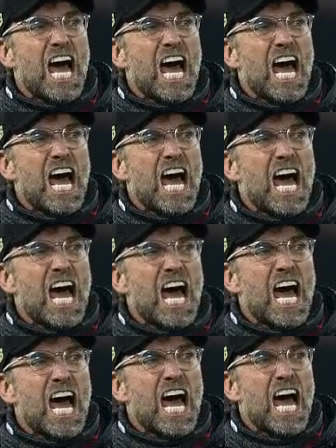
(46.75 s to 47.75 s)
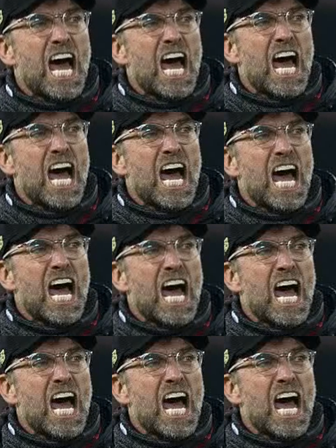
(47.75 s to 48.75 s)

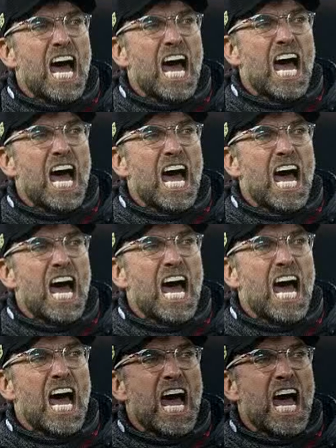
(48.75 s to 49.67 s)
Nobody speaks.